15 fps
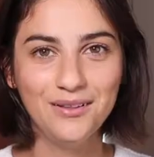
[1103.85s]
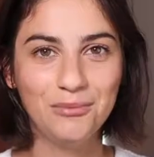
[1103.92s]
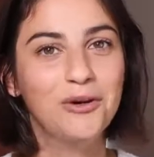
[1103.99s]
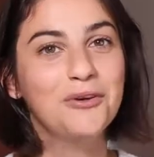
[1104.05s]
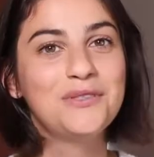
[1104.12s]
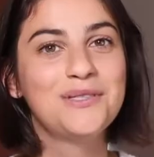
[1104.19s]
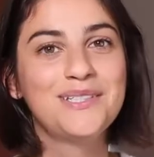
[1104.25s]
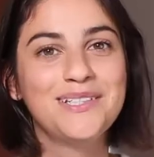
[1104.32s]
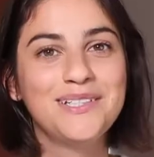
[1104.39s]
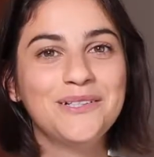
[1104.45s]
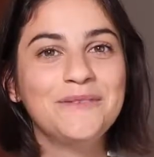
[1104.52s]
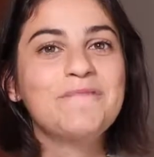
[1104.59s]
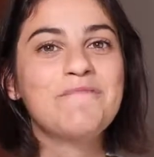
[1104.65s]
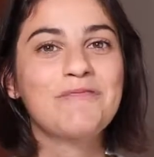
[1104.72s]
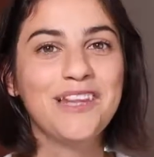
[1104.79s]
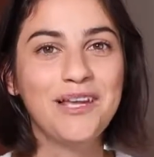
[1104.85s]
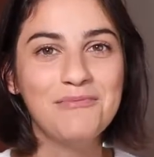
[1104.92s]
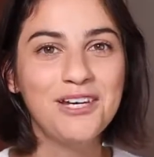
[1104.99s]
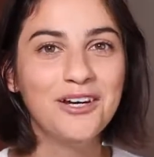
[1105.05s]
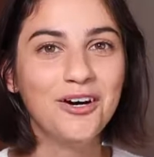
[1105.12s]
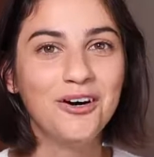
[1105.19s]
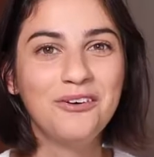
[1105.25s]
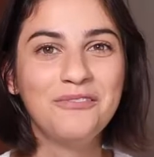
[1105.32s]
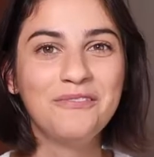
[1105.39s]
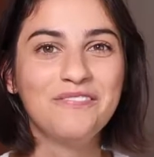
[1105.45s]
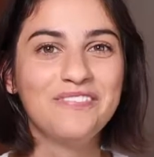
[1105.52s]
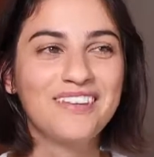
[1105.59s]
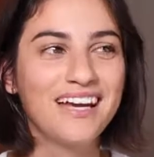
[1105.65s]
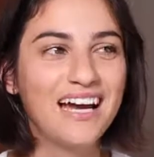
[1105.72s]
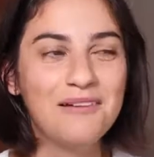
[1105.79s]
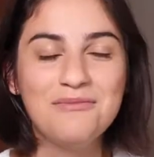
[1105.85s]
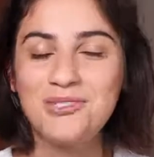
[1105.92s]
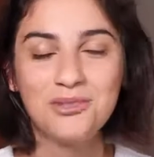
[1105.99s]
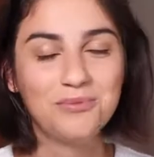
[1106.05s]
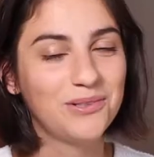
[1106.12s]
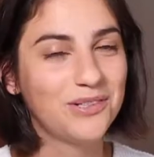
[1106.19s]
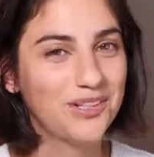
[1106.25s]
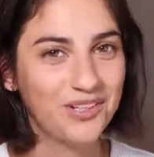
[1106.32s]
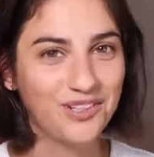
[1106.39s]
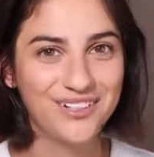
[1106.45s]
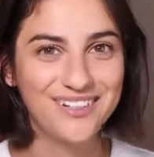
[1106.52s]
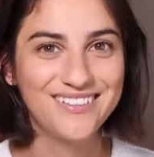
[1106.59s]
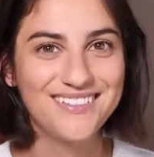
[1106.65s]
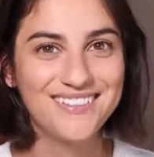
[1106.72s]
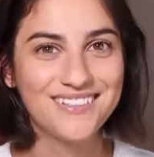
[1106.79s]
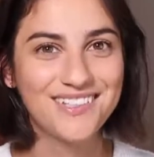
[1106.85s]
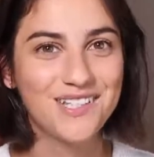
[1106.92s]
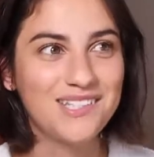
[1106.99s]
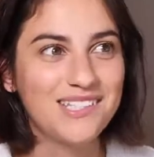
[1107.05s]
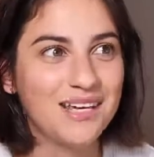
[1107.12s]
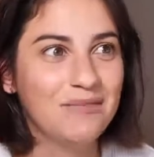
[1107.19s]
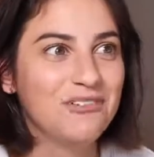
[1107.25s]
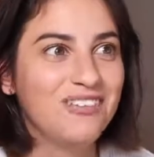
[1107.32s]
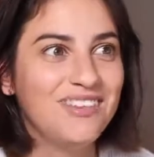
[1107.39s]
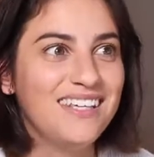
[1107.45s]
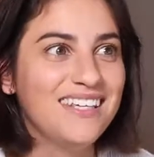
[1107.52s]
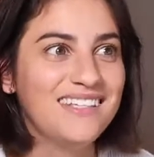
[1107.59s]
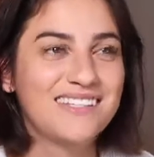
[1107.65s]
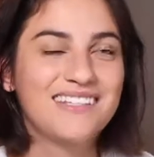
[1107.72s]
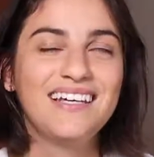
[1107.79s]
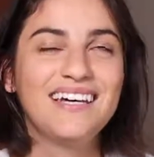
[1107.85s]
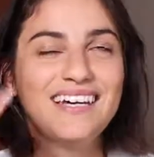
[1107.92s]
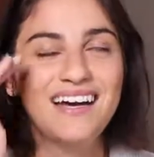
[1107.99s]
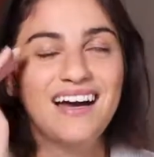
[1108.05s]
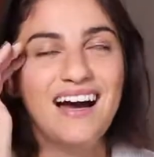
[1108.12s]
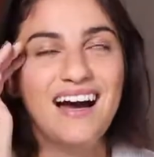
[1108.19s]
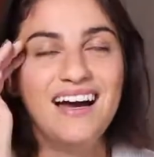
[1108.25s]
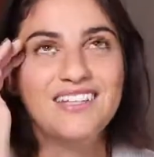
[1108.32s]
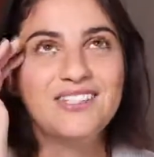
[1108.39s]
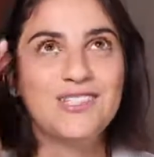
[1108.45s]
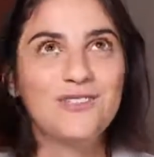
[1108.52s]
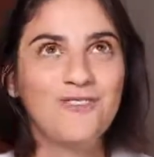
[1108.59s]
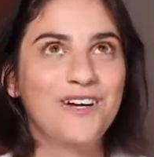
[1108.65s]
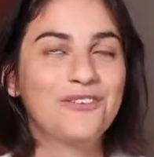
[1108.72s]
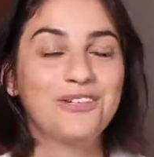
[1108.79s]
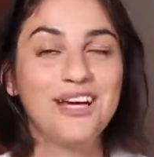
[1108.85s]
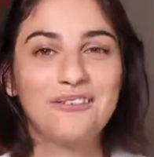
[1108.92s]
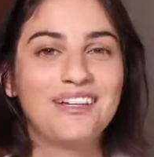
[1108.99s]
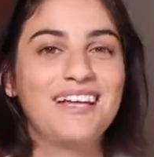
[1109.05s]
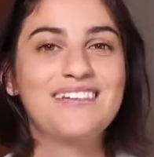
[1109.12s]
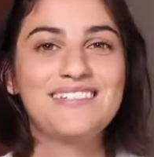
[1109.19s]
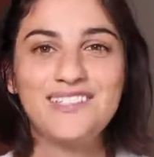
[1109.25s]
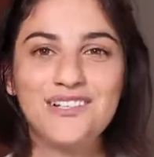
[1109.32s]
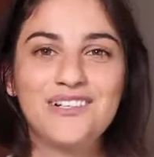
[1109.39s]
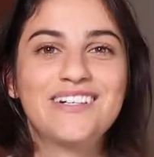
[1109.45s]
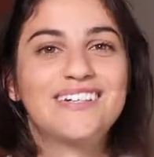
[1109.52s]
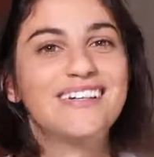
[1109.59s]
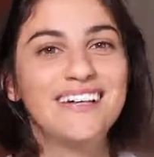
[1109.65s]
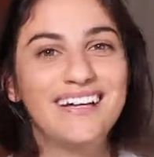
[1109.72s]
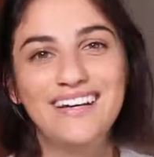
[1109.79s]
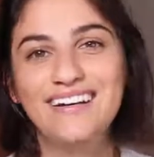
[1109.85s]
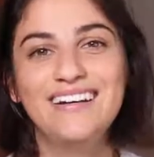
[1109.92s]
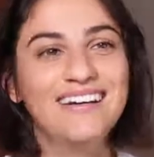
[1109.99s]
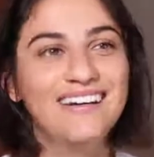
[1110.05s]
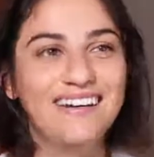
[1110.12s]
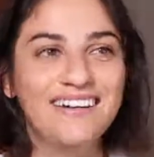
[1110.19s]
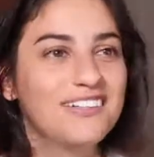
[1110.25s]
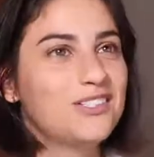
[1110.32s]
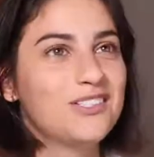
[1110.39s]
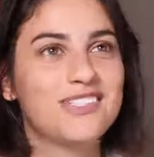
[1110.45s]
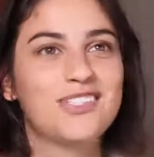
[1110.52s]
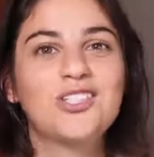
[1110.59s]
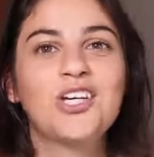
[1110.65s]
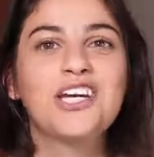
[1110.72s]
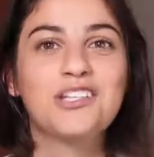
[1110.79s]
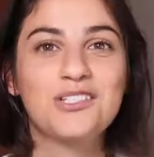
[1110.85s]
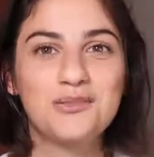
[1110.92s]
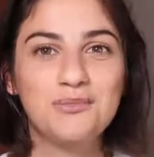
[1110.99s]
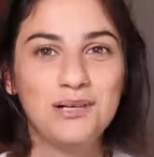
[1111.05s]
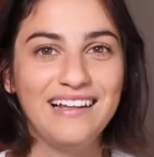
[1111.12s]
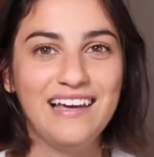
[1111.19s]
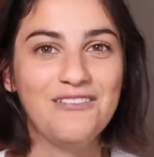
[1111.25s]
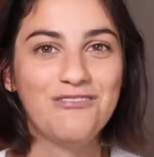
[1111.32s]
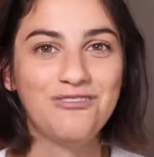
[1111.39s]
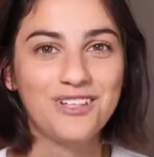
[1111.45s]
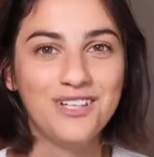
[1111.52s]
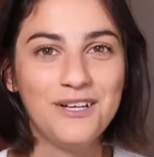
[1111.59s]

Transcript: the most? Let me know. I'm super curious because some of these, like, I just found out last year and it just changed my life.